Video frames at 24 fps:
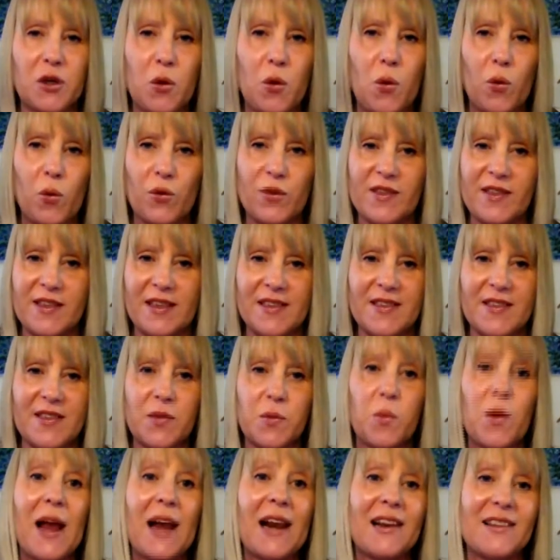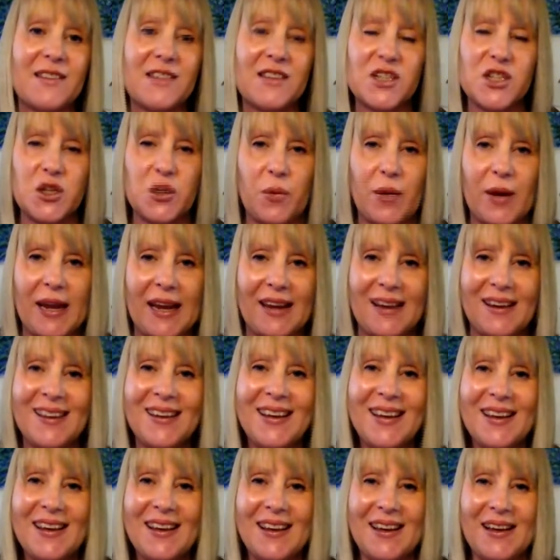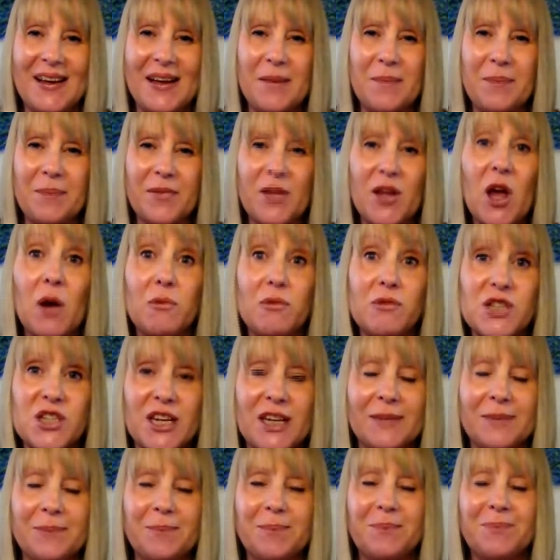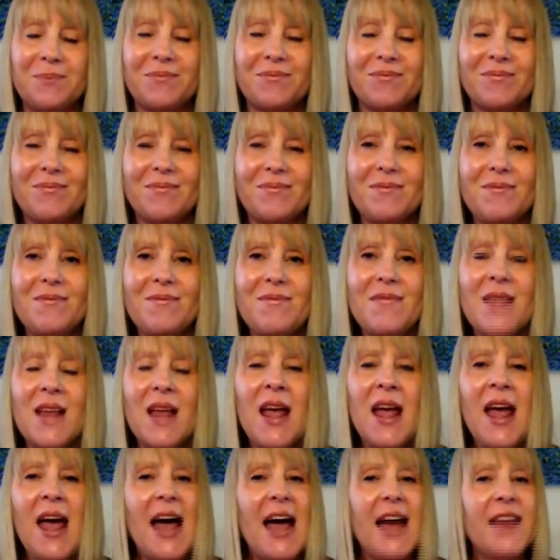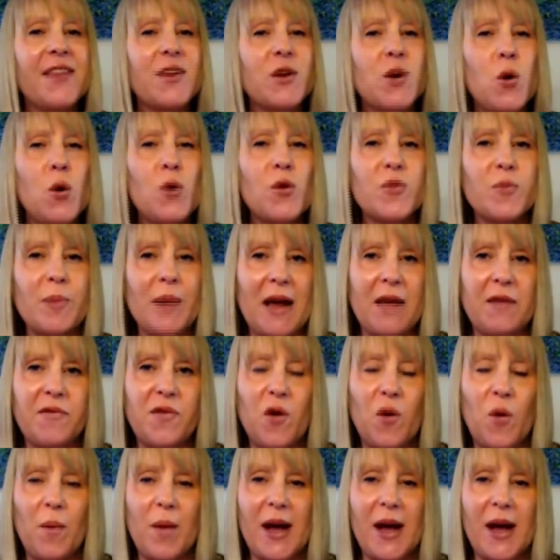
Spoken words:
courses as well as doing coaching. And the course platform